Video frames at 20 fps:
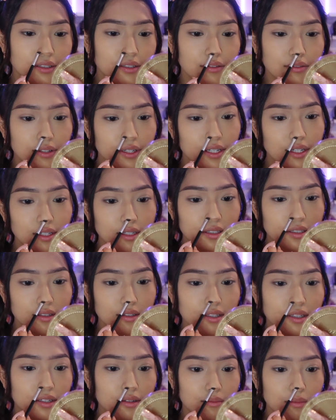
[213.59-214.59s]
Too Faced,
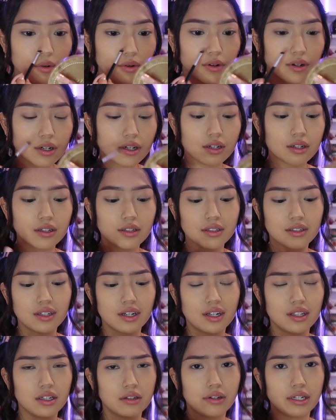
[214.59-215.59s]
you need more
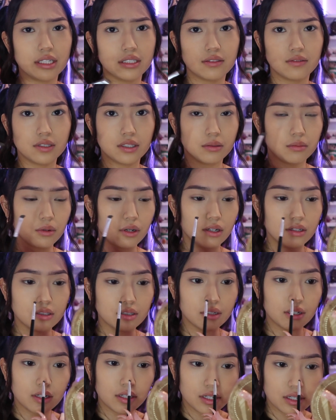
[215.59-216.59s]
color range for your
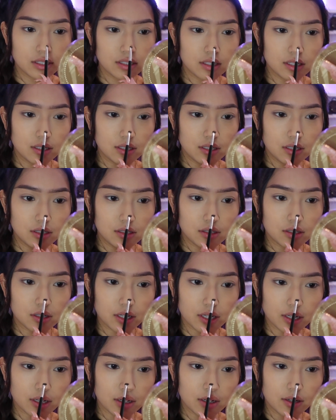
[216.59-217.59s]
bronzer because this isn't
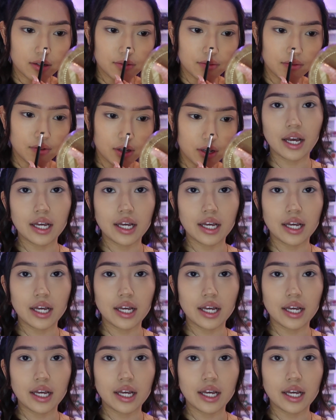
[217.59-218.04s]
dark enough.